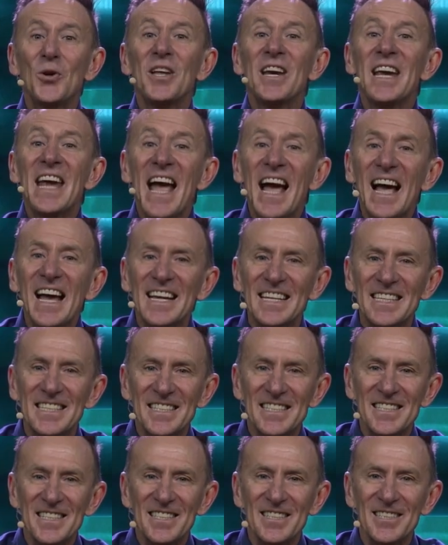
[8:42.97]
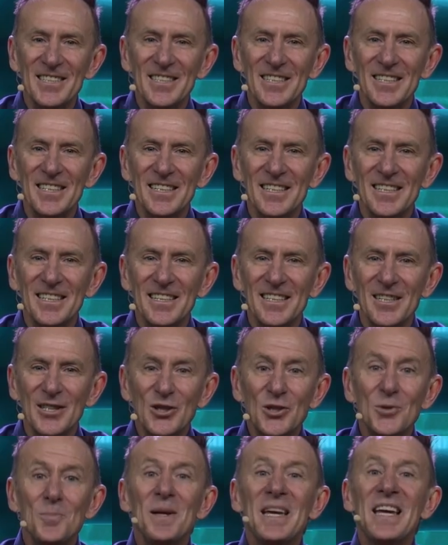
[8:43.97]
create,
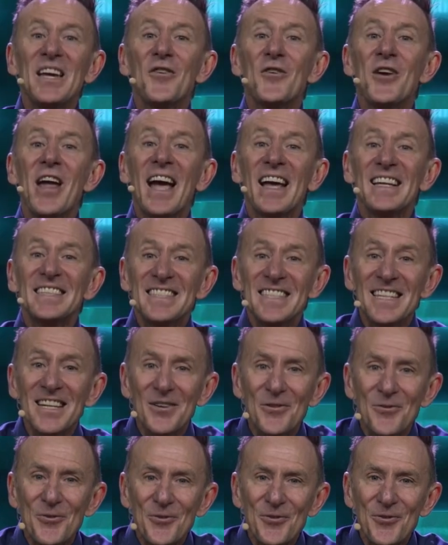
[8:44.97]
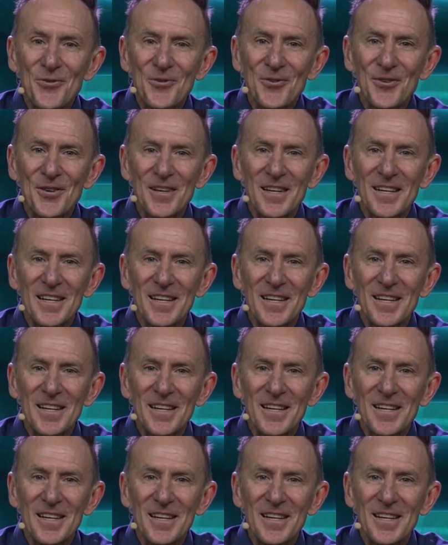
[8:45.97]
to be creative,